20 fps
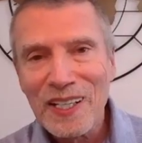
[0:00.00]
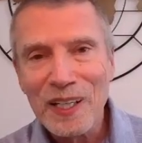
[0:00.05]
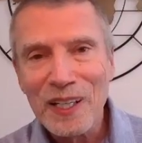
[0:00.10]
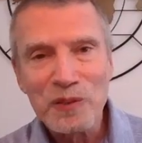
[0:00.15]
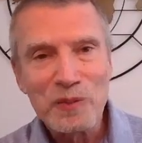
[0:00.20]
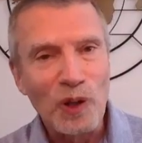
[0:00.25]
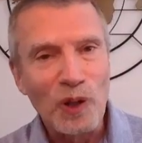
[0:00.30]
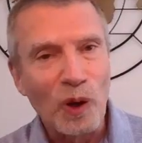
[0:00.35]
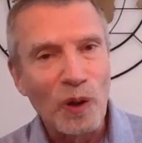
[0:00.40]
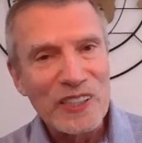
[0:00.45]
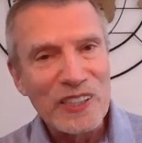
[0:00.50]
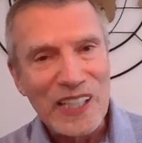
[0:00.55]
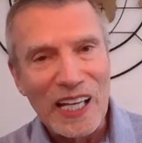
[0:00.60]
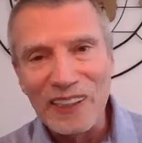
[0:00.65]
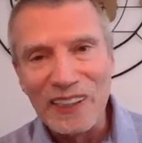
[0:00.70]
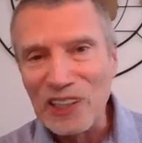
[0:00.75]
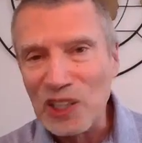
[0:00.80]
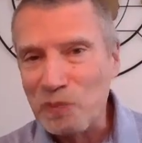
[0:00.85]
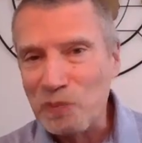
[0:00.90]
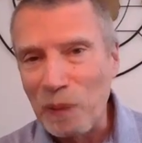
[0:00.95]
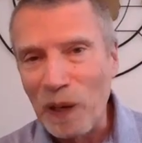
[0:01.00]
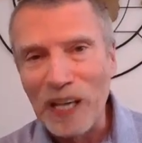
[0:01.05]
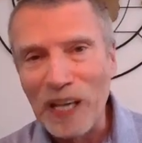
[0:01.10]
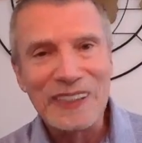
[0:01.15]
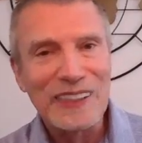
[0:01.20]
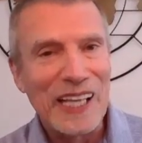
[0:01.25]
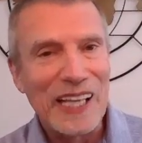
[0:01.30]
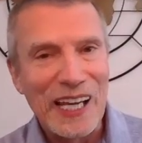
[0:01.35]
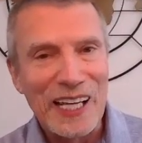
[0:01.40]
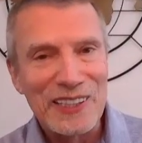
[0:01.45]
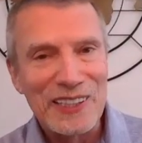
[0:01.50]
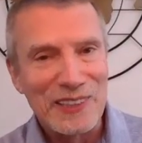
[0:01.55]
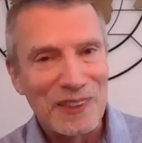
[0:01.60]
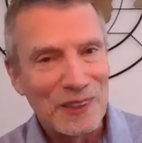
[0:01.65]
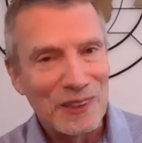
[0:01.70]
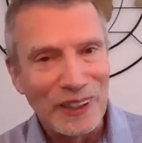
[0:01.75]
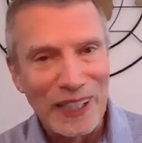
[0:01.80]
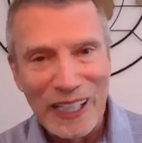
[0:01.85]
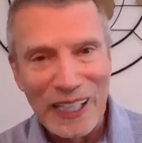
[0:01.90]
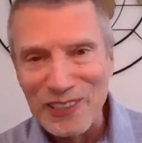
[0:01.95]
As we always end this podcast,
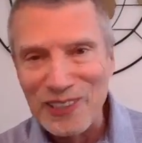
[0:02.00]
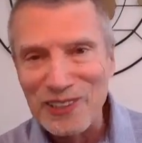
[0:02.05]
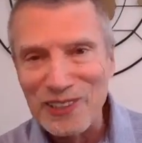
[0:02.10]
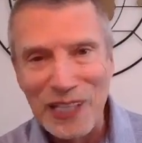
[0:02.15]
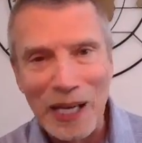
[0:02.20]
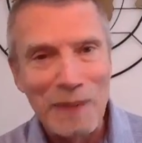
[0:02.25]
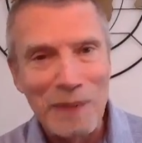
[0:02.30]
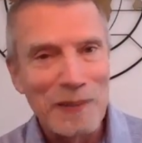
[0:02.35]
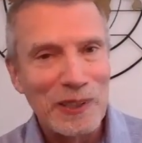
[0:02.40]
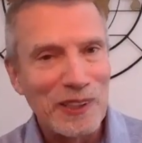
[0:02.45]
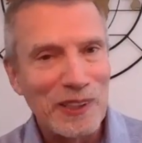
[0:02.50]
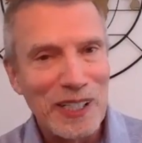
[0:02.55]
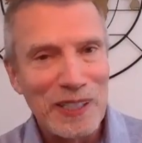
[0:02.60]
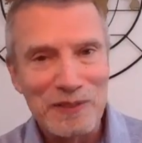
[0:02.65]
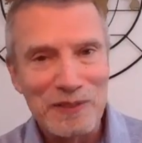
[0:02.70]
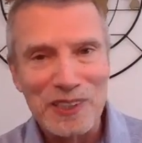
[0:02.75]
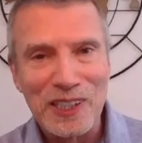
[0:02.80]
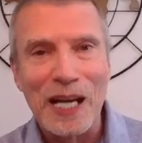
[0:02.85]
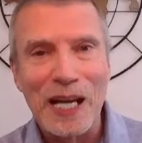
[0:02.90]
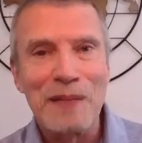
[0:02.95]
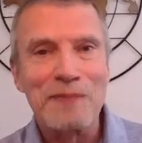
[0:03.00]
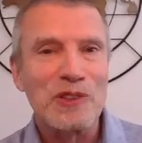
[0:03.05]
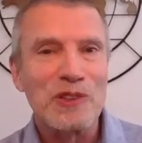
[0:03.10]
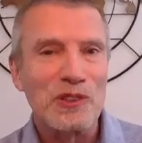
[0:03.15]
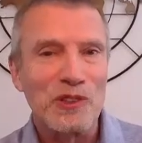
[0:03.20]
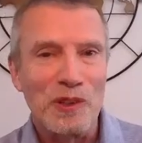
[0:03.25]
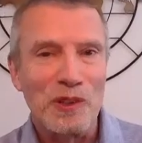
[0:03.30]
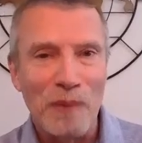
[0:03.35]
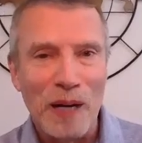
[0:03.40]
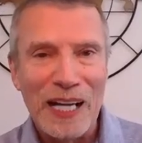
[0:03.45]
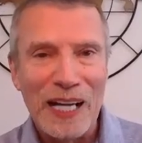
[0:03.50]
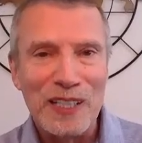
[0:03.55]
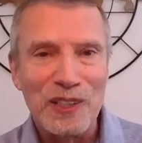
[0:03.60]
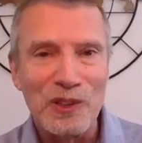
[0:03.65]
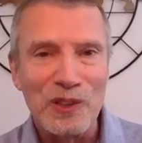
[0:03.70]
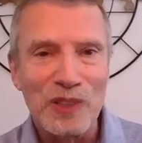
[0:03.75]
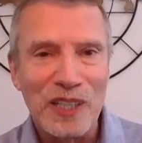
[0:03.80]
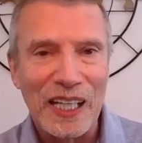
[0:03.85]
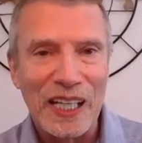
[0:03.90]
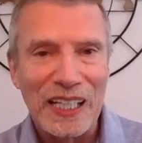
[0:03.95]
at election time, a great time to remind
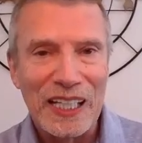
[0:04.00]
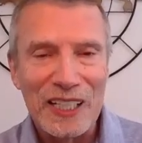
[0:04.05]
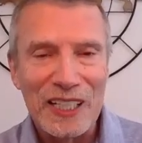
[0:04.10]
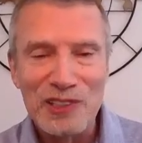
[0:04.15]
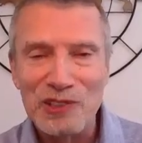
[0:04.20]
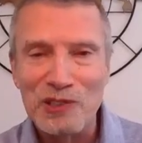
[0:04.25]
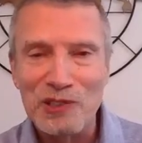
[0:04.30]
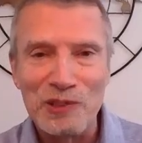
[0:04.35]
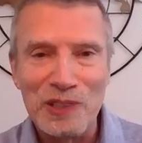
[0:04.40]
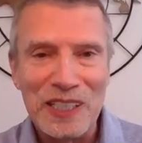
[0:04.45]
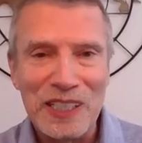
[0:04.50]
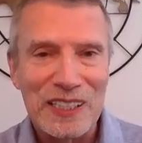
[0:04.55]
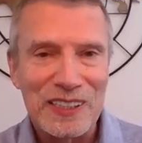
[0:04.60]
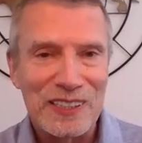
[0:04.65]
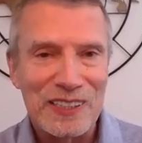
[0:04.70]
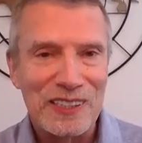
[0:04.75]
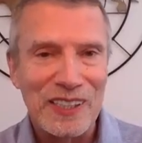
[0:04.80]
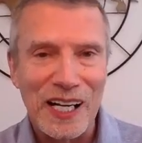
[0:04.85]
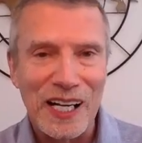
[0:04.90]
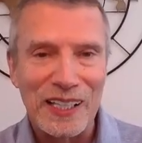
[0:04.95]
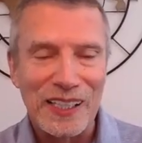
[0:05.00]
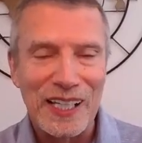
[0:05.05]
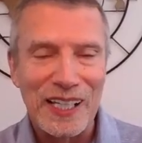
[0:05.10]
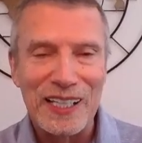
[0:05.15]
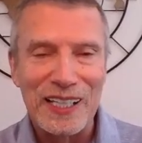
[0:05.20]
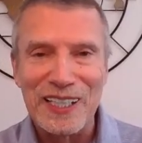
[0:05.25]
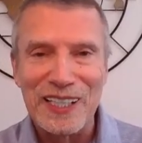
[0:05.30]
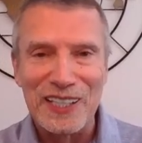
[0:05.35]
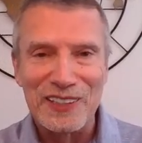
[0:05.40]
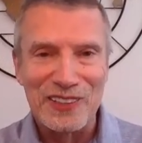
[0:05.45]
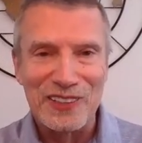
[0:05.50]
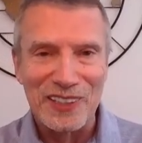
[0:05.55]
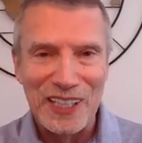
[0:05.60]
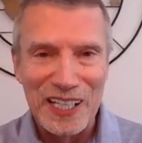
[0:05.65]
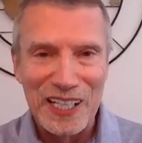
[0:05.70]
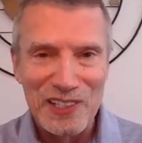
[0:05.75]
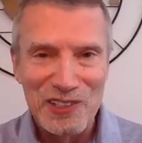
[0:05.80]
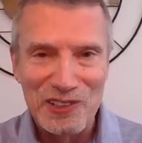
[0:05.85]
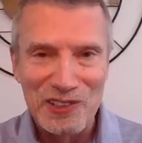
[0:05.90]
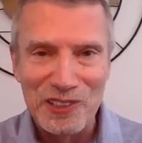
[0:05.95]
you that history is not a
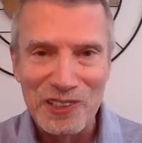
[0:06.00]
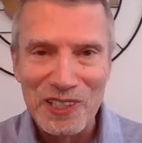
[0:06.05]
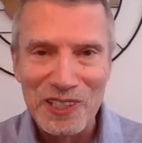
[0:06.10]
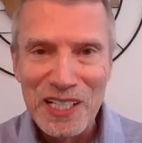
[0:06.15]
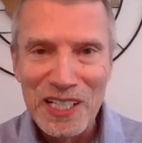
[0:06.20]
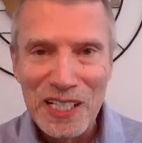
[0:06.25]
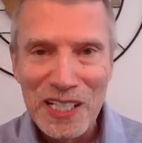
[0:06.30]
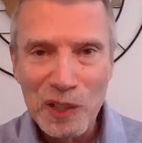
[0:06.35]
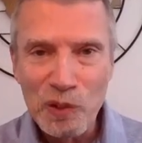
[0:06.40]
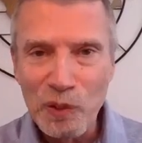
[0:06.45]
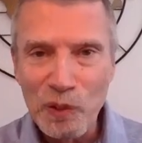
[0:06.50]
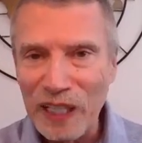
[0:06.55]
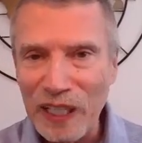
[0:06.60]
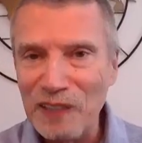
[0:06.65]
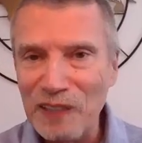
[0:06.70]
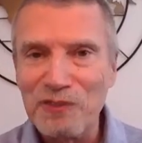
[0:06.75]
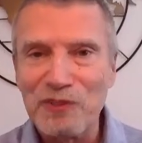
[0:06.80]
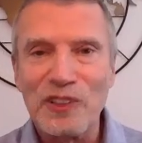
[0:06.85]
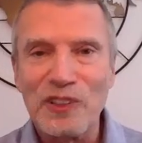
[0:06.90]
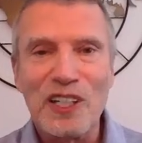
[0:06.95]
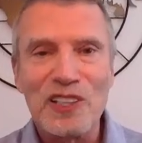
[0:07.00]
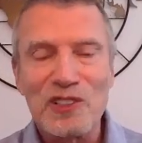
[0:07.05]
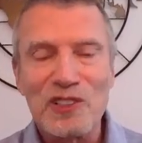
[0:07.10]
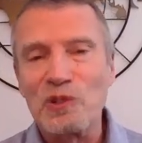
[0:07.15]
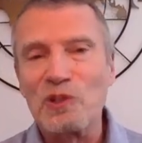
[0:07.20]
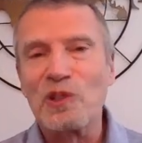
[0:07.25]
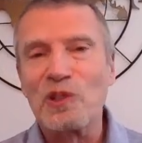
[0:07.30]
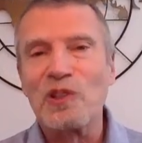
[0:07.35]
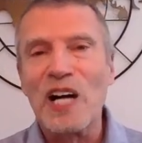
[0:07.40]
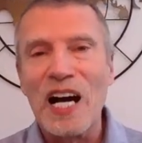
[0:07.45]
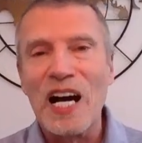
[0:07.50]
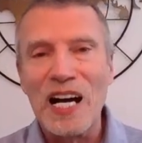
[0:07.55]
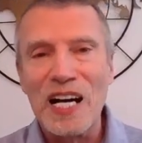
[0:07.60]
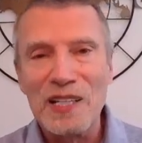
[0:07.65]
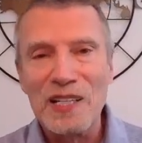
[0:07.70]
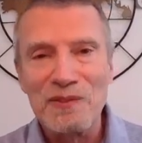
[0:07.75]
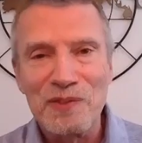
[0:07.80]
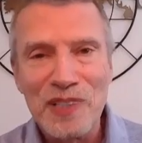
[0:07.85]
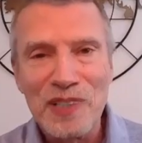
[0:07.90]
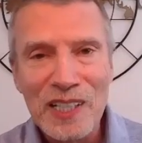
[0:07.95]
destination waiting for us to
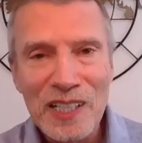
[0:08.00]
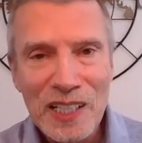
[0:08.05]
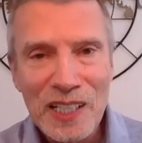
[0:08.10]
arrive.